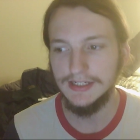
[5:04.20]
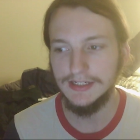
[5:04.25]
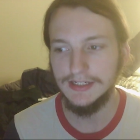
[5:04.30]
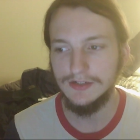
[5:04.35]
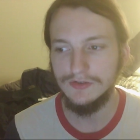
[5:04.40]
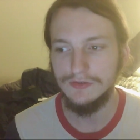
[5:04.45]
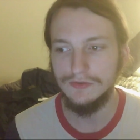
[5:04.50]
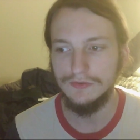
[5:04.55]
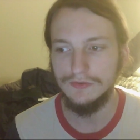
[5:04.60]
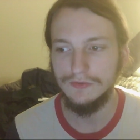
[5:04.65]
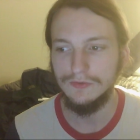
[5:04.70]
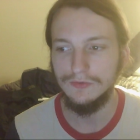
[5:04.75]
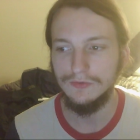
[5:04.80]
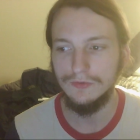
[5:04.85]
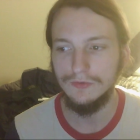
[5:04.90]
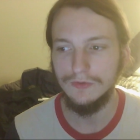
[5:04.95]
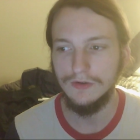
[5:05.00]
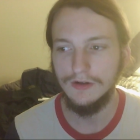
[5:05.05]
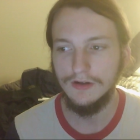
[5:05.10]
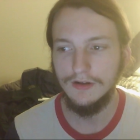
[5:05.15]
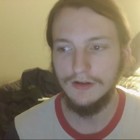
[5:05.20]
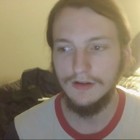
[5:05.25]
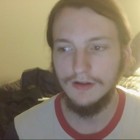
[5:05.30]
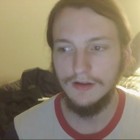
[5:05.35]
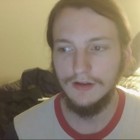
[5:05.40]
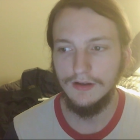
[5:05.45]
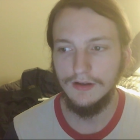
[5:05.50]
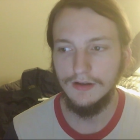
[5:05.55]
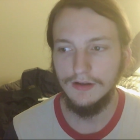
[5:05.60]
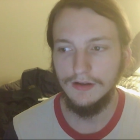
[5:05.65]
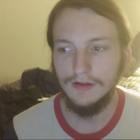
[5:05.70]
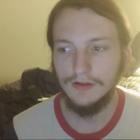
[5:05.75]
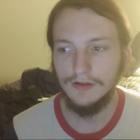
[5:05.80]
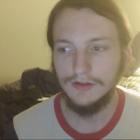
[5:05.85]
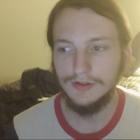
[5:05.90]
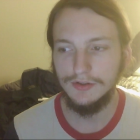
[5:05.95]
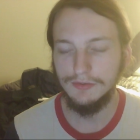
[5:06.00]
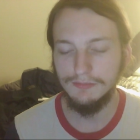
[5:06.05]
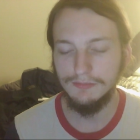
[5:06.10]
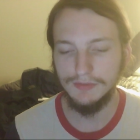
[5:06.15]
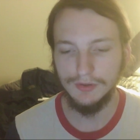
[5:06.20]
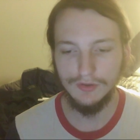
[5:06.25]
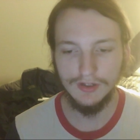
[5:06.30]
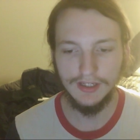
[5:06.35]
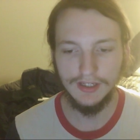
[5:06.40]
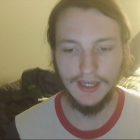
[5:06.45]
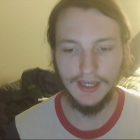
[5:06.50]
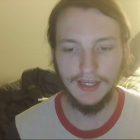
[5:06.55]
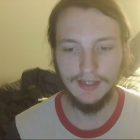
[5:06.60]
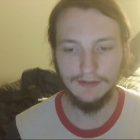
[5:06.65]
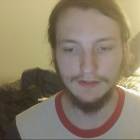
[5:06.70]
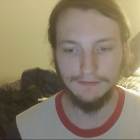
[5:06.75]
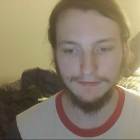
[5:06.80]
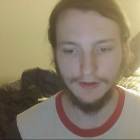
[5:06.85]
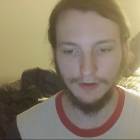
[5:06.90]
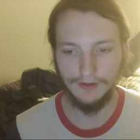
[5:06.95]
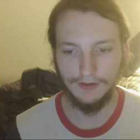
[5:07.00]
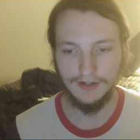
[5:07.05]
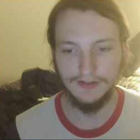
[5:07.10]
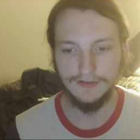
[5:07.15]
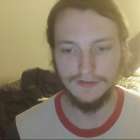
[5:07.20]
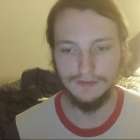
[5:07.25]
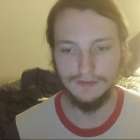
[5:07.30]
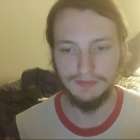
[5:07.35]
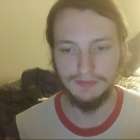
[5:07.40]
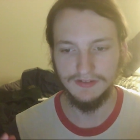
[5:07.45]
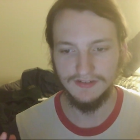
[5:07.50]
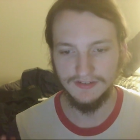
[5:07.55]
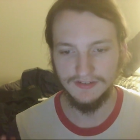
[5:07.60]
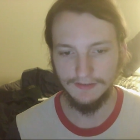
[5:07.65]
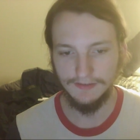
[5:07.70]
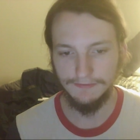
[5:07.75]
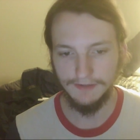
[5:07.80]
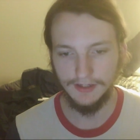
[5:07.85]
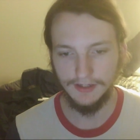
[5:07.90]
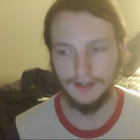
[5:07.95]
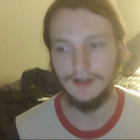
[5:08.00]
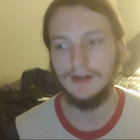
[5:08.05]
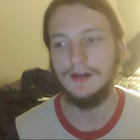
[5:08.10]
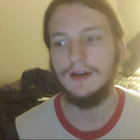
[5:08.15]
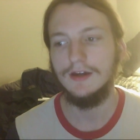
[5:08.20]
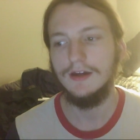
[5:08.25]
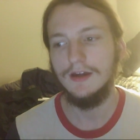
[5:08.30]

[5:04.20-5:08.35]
to communicate very specific